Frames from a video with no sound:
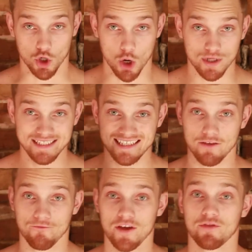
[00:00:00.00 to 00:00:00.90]
We're going into
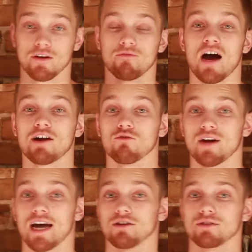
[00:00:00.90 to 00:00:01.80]
the fifth and final
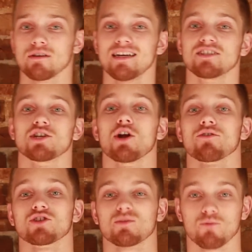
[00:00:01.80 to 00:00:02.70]
round. It's
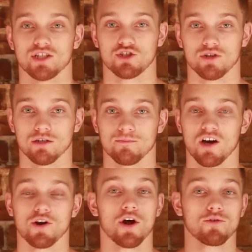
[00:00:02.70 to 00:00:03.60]
another sprint drill,
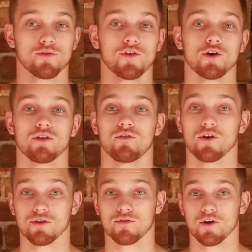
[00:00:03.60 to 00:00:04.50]
another 30,
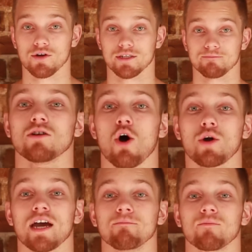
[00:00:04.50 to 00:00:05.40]
30, 30.
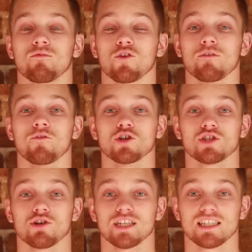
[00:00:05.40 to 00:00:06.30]
Okay, for the
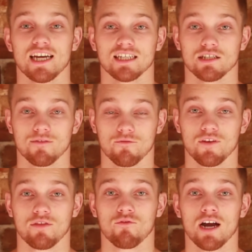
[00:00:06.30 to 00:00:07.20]
first 30 seconds of the
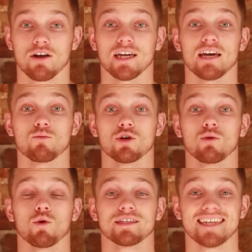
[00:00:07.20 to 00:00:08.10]
fifth round, again, we're
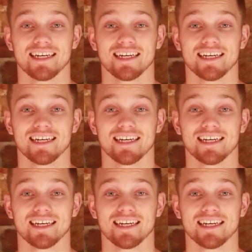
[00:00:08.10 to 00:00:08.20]
gonna work